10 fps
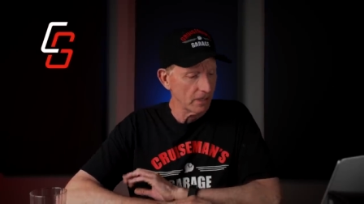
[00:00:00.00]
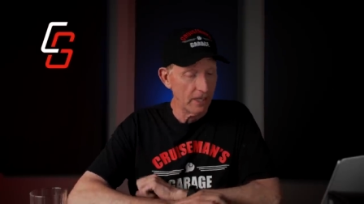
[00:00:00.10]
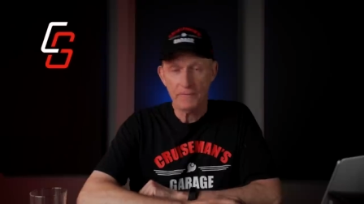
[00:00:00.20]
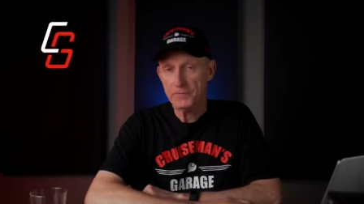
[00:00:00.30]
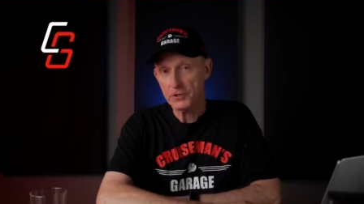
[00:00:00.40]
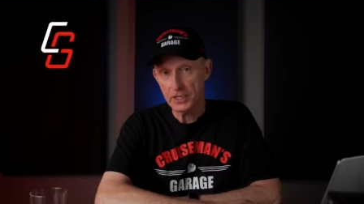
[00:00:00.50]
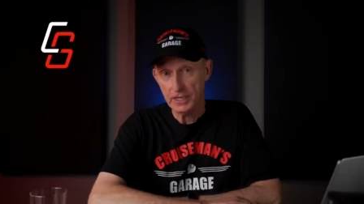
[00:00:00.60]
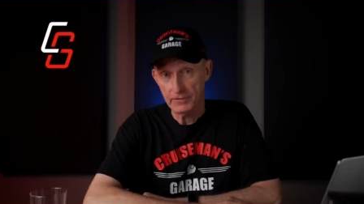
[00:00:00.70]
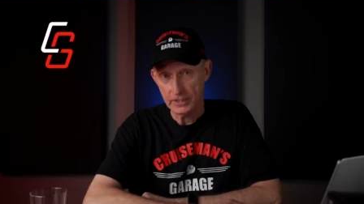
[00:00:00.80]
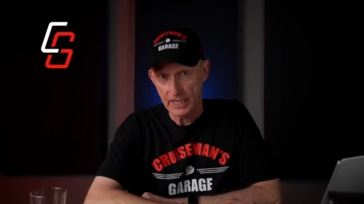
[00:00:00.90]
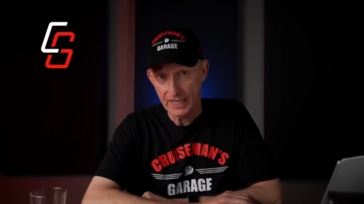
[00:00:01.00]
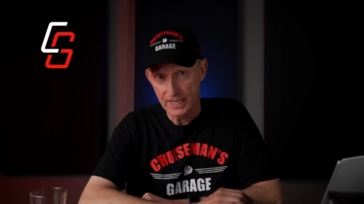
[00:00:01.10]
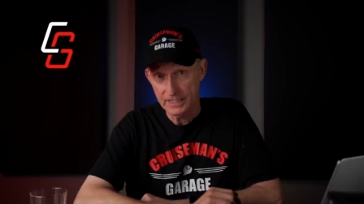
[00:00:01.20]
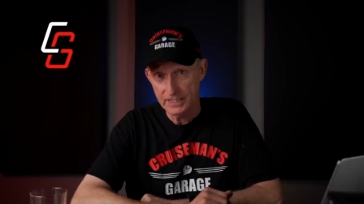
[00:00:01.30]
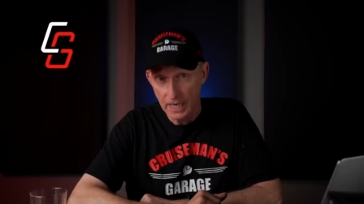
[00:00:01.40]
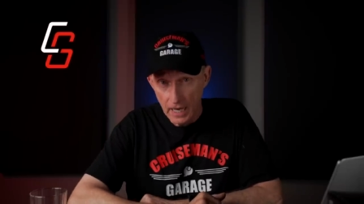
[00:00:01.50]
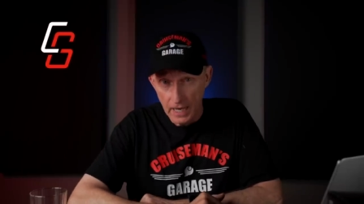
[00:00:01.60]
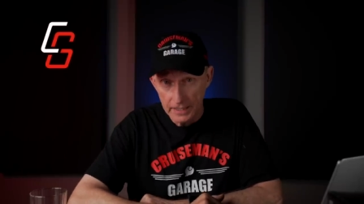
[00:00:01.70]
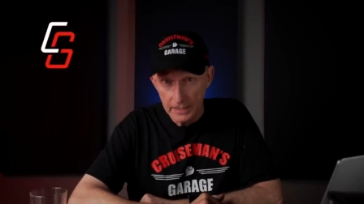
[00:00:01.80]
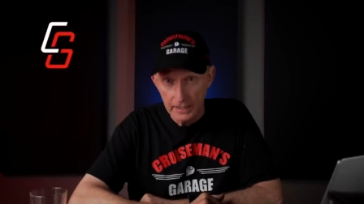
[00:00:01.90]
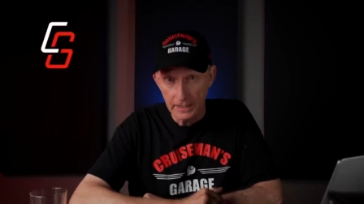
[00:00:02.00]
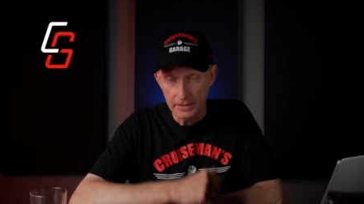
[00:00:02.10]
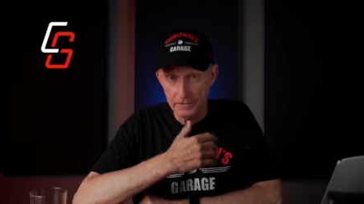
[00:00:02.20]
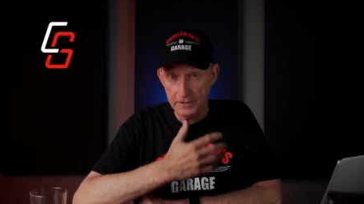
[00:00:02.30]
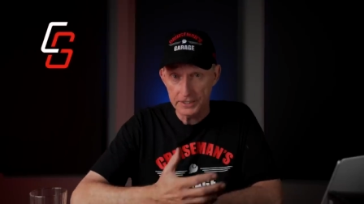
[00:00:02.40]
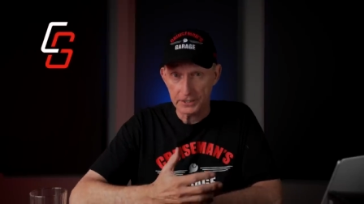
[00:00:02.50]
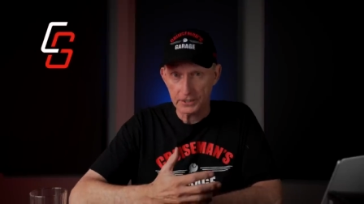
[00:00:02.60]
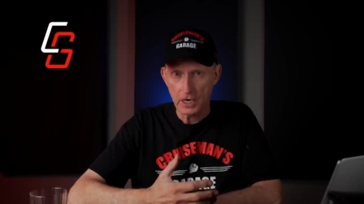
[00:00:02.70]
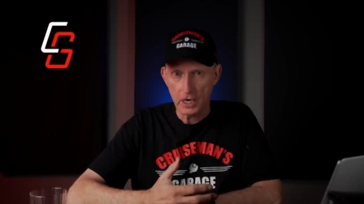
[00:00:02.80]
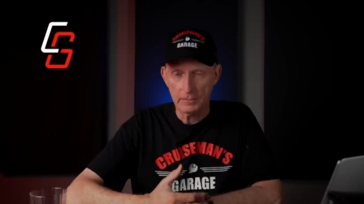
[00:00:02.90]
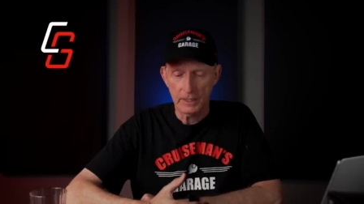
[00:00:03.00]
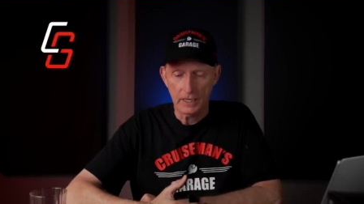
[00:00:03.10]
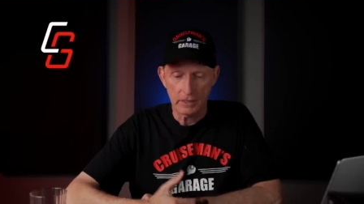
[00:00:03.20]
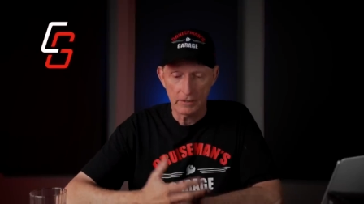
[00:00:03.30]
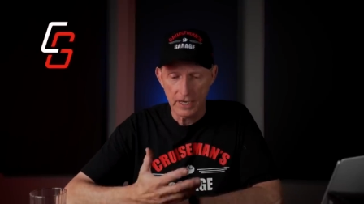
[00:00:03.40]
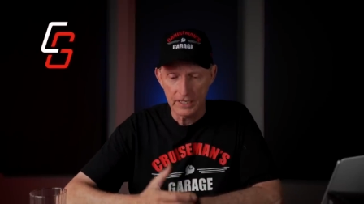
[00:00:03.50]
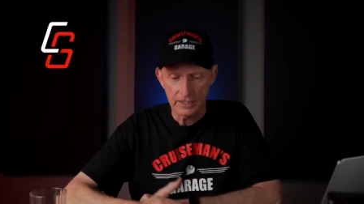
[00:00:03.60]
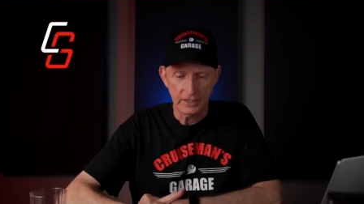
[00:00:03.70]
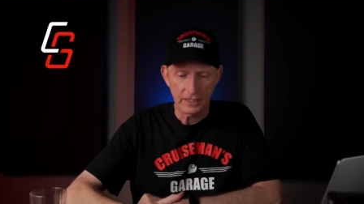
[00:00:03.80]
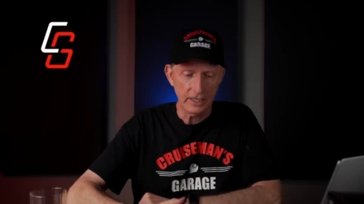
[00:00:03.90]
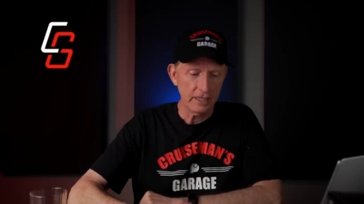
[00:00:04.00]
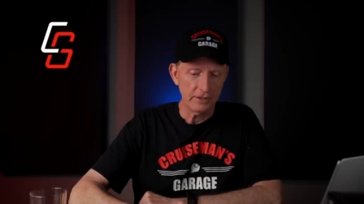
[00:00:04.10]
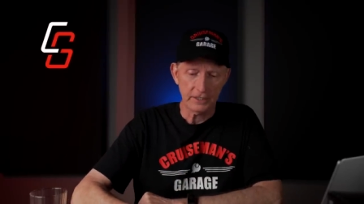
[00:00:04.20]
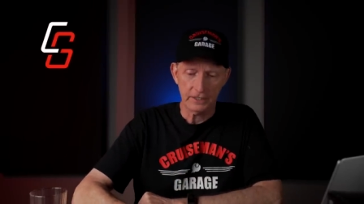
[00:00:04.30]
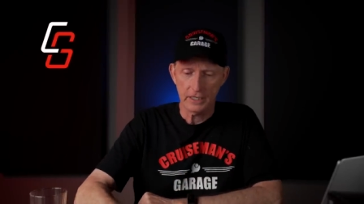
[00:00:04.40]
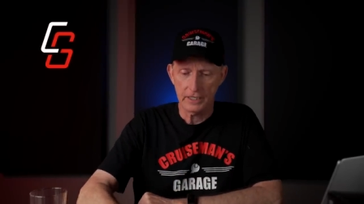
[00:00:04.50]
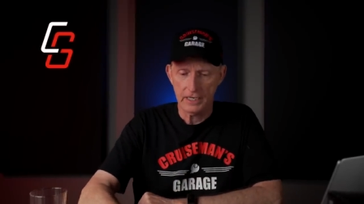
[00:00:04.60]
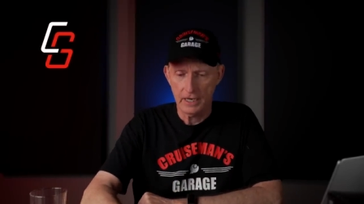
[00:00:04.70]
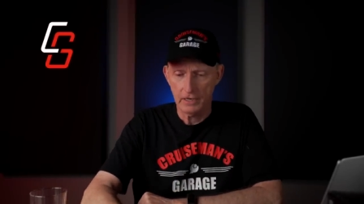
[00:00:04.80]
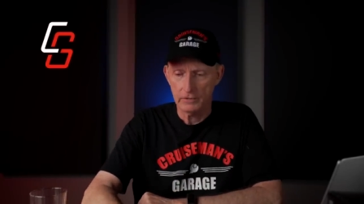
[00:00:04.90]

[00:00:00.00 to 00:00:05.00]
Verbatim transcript: If you can even get it done in this economy, I don't know how you can get anything done now.